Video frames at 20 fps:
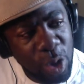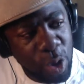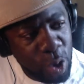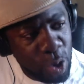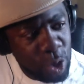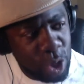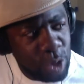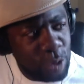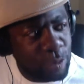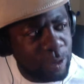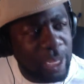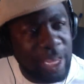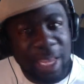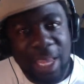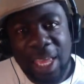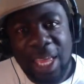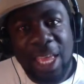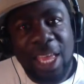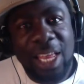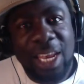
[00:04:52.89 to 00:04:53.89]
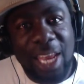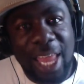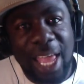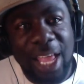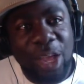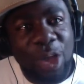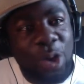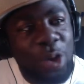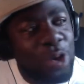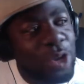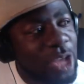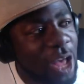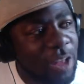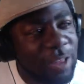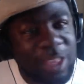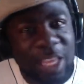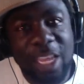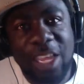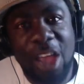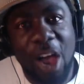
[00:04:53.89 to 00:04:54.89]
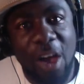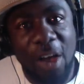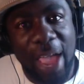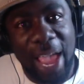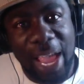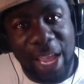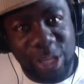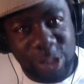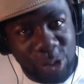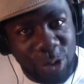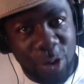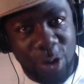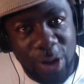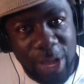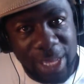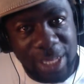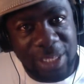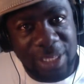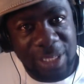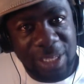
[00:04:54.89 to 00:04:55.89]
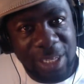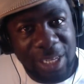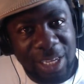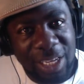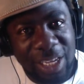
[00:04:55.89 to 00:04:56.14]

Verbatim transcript: Who you think, like, y'all think y'all androids?